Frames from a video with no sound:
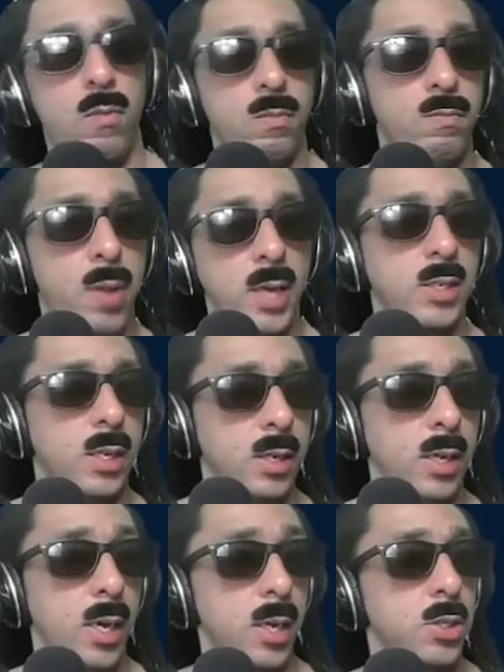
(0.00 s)

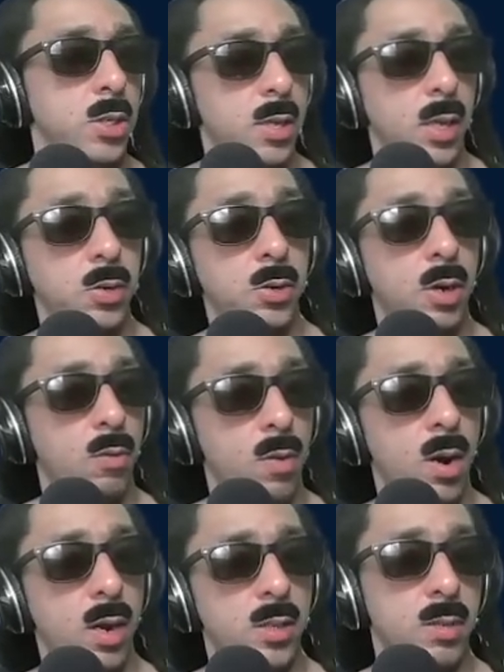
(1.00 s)
basically engine that you can
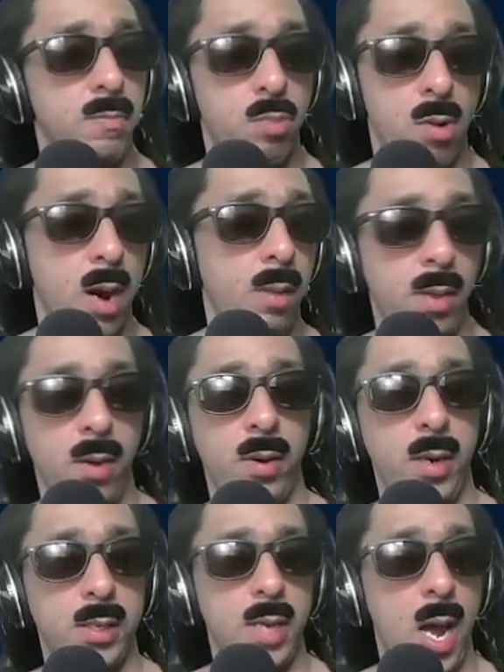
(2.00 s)
run as a
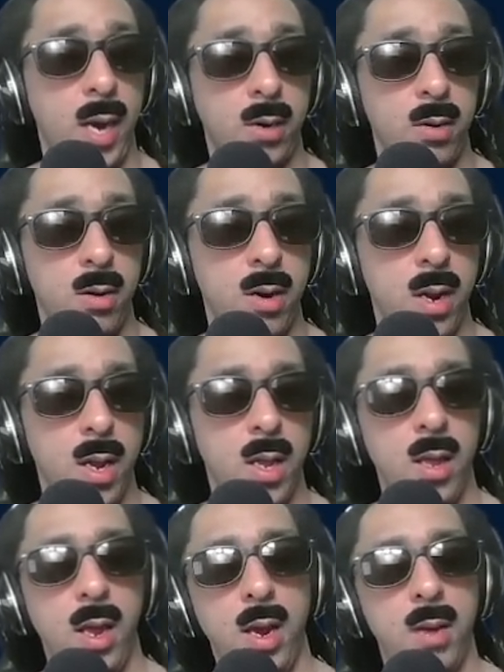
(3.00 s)
primary attacker.
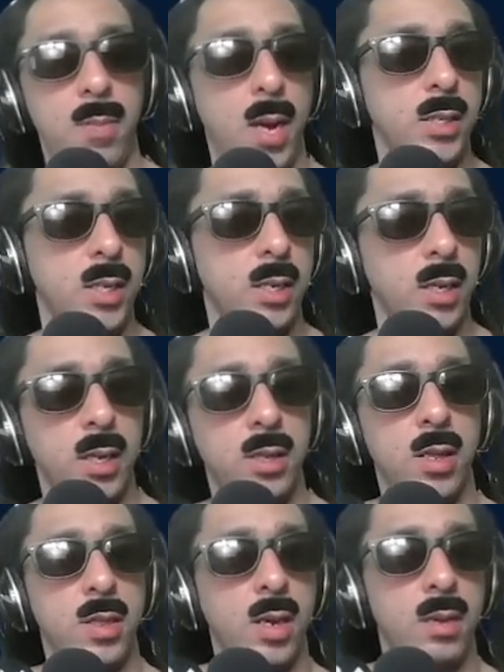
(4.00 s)
And basically
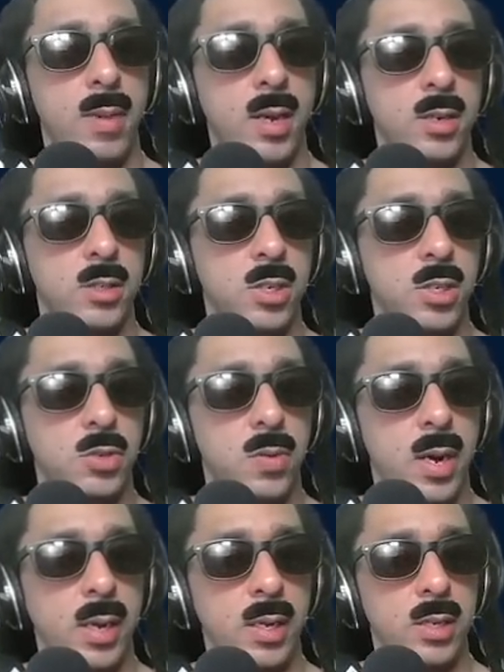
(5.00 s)
the thing about
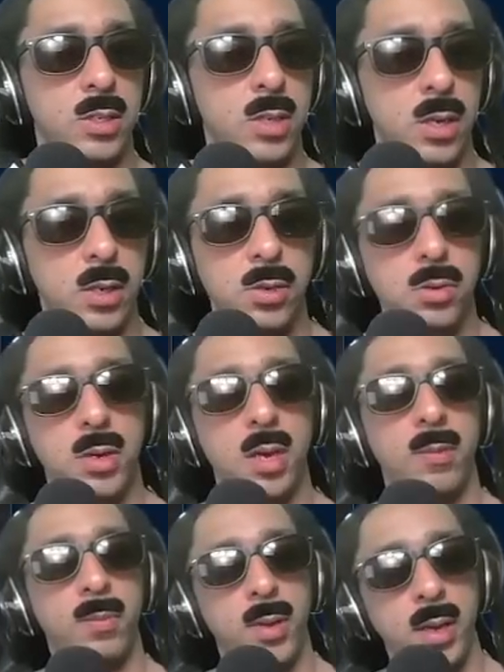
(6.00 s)
Decidueye is you
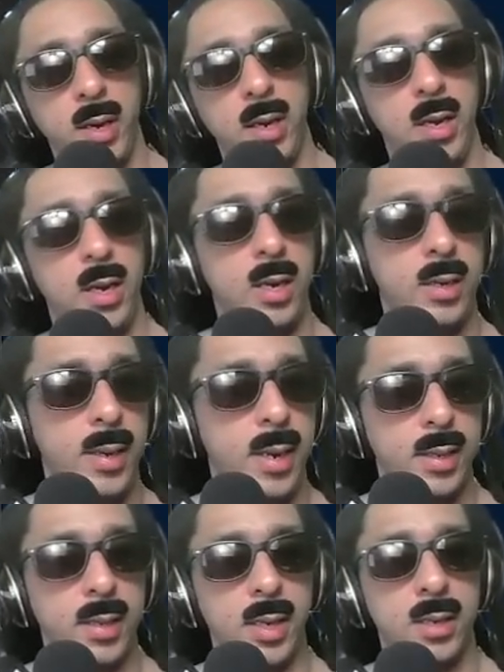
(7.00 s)
can play it in a
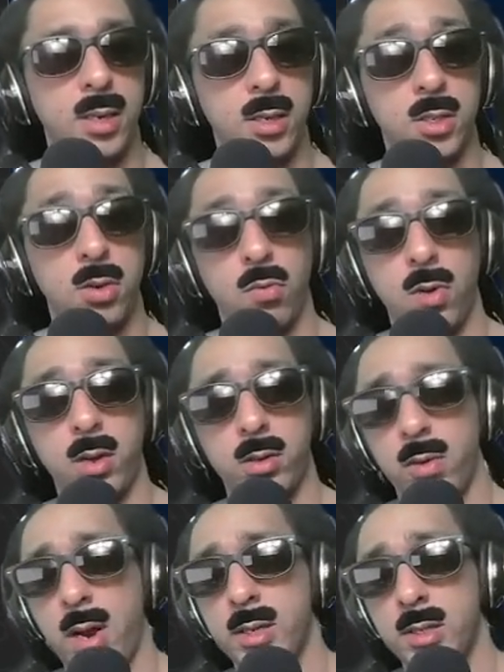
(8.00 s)
deck that doesn't run
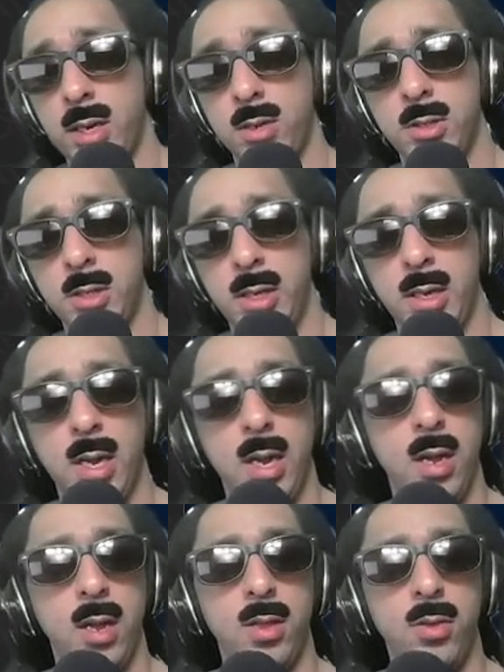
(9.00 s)
Grass Energy.
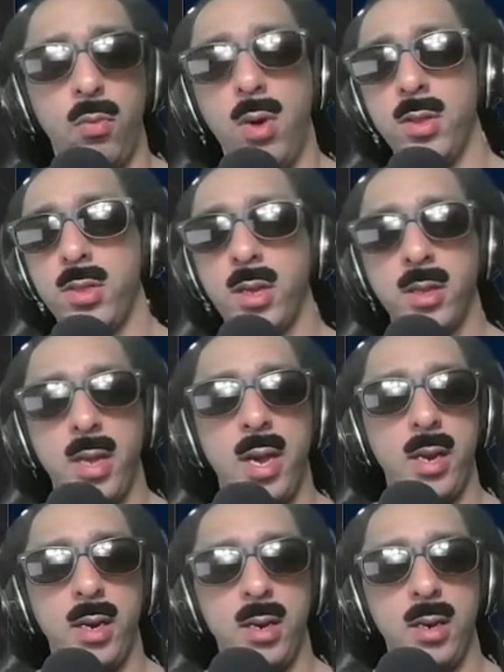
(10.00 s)
The one thing
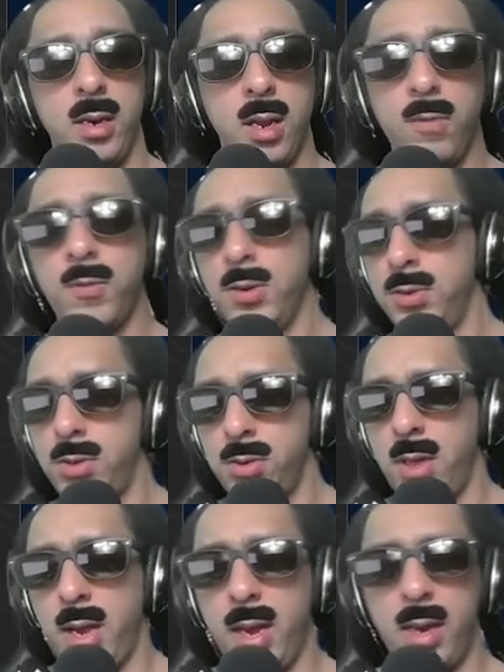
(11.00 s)
that if you do
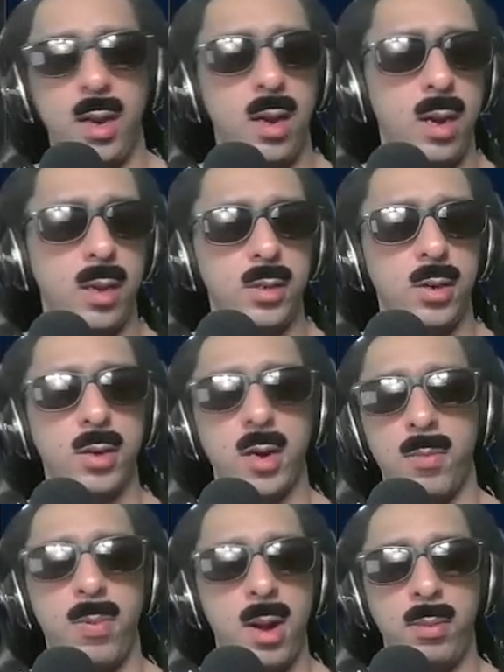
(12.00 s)
that, you're going
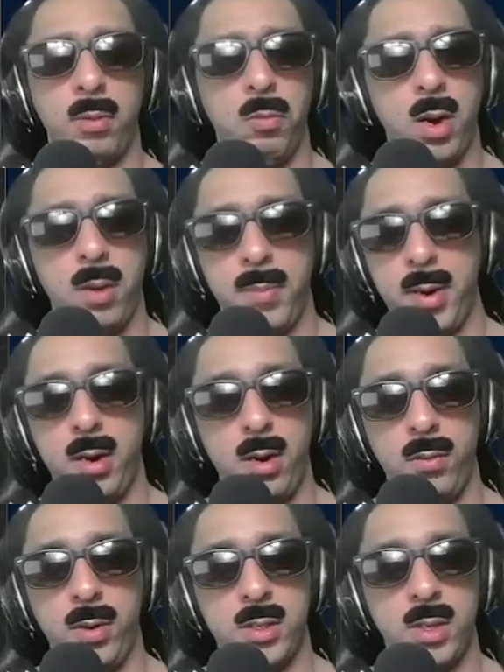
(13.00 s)
to probably want to pair
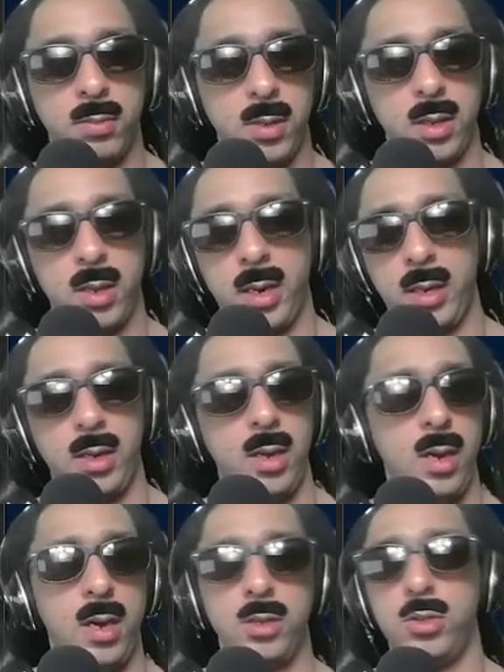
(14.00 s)
it with something like
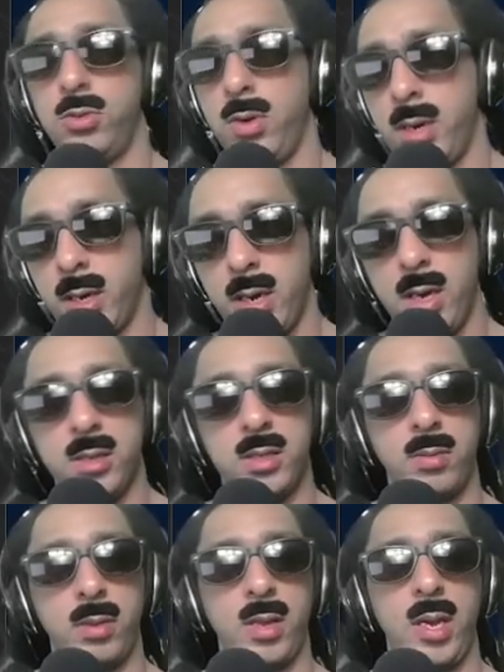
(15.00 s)
Dredagon,
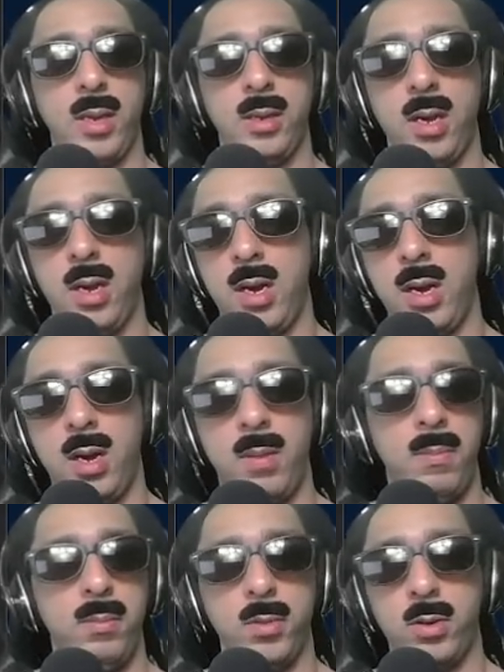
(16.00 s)
something like
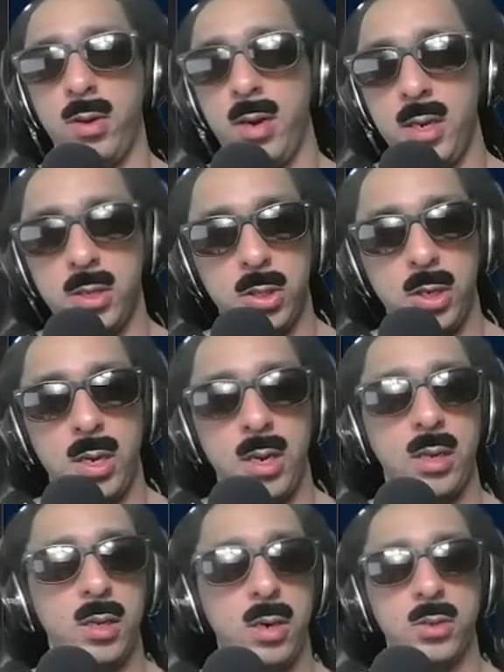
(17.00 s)

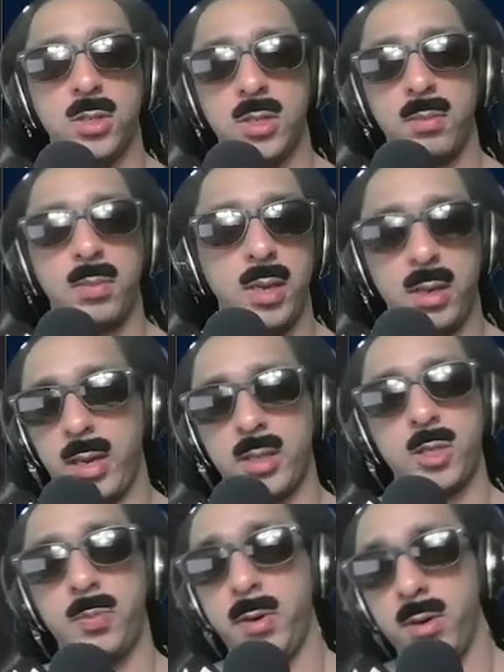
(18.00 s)
Greninja, something like
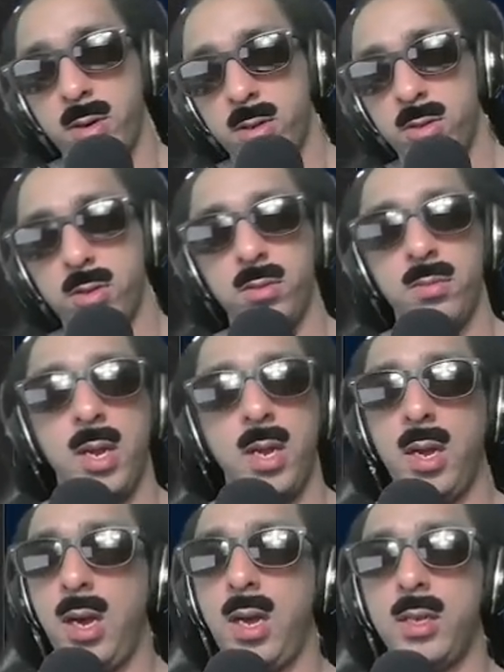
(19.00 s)
Spiritomb,
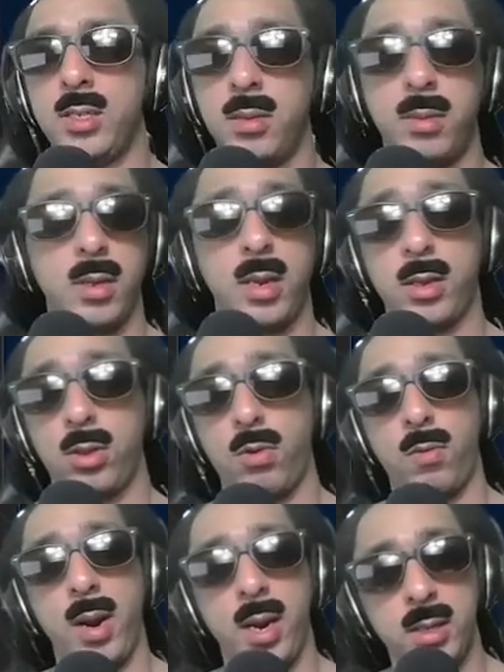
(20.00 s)
something like
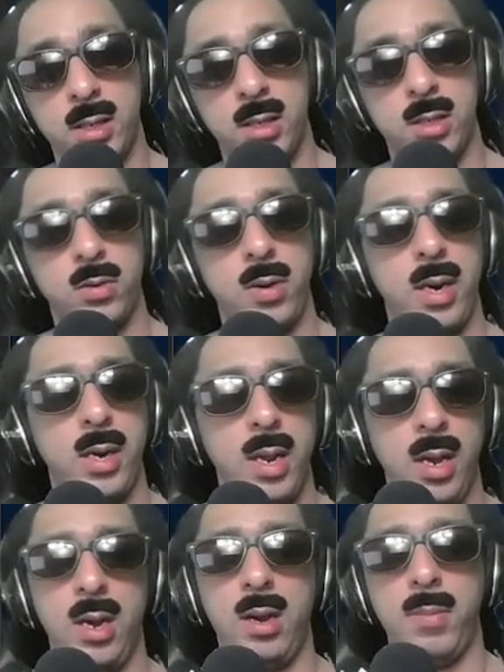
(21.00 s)
Lurantis, right?
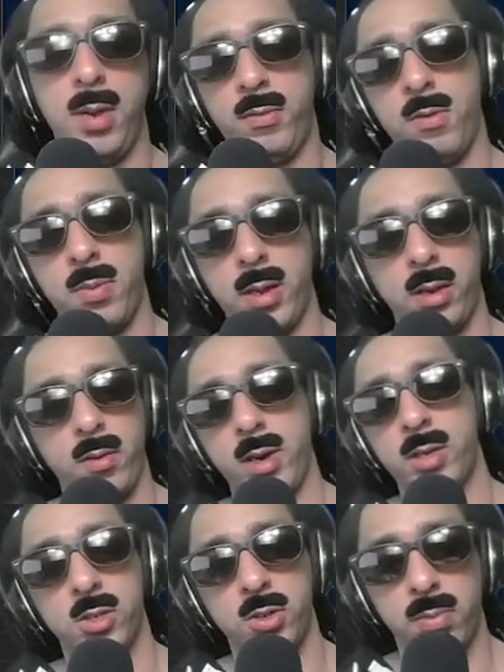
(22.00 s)
But if you're playing
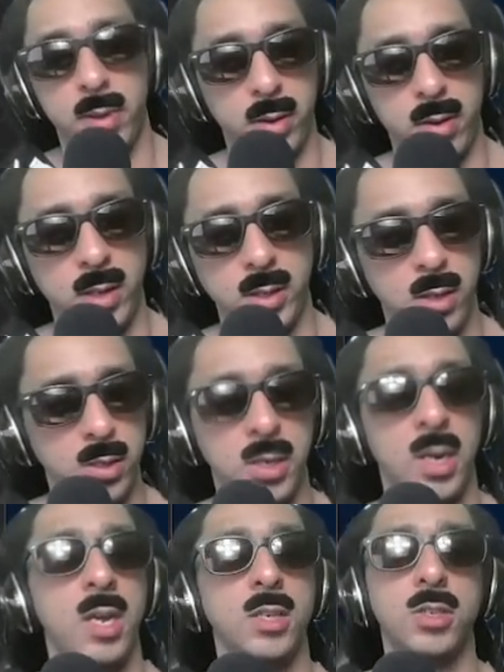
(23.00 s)
Lurantis, you're playing Grass
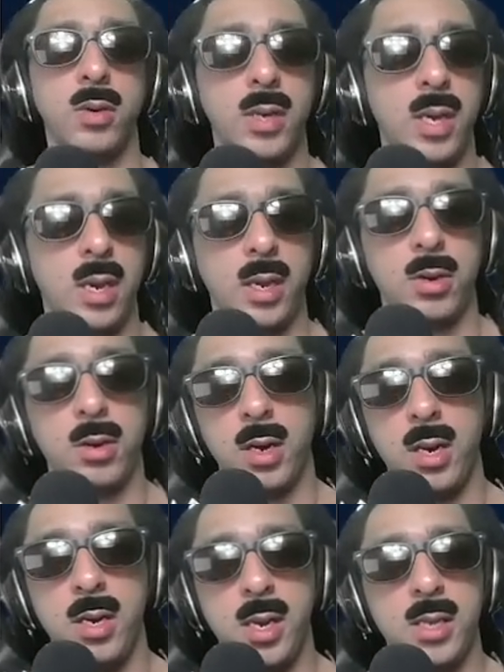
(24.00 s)
Energy. So again, like you're going
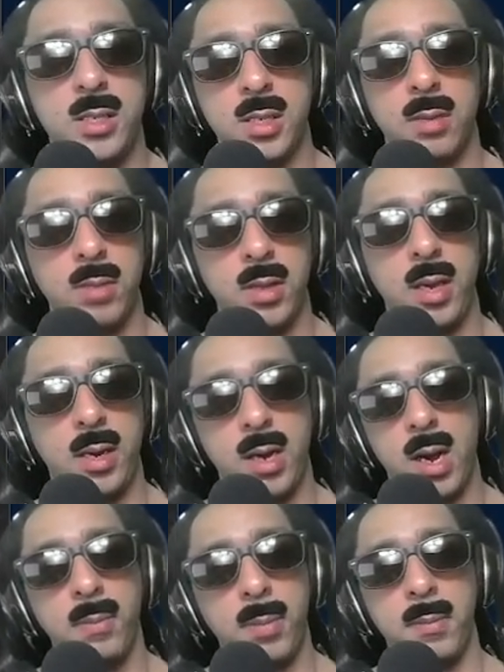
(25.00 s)
to need something that
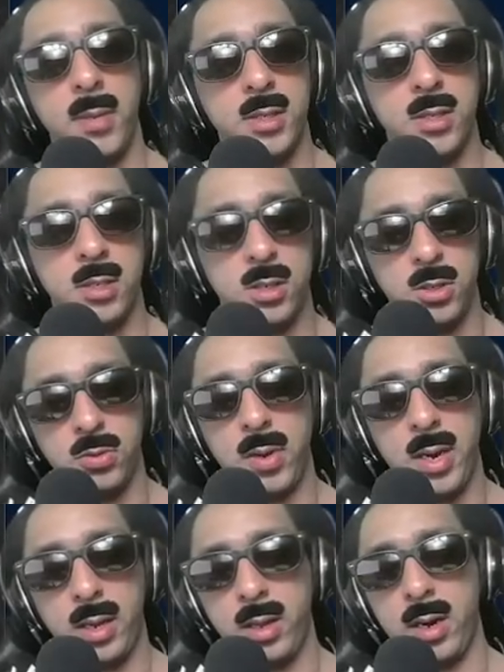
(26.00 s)
complements
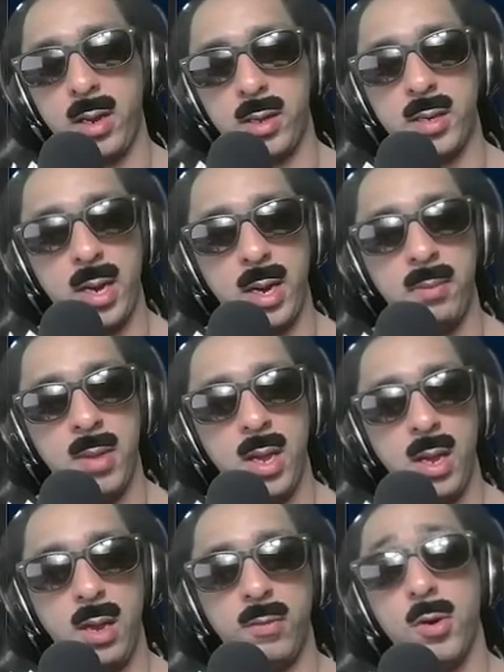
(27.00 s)
Decidueye a lot of the time
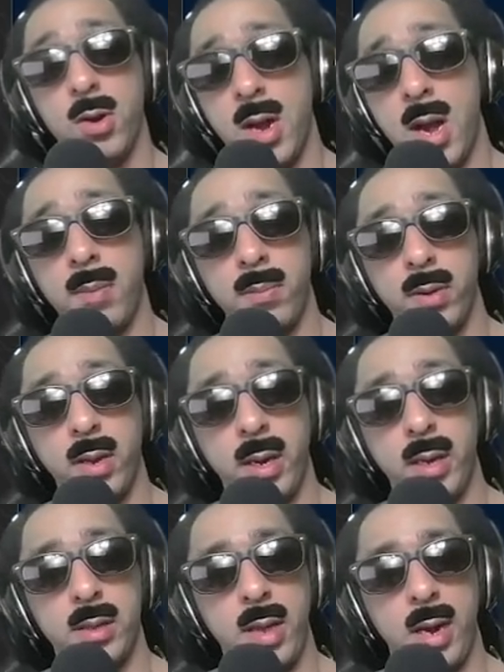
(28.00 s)
if you're not
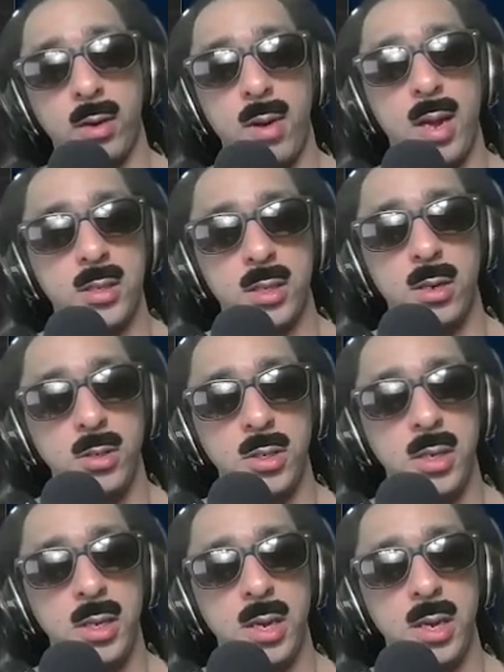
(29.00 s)
playing that Grass Energy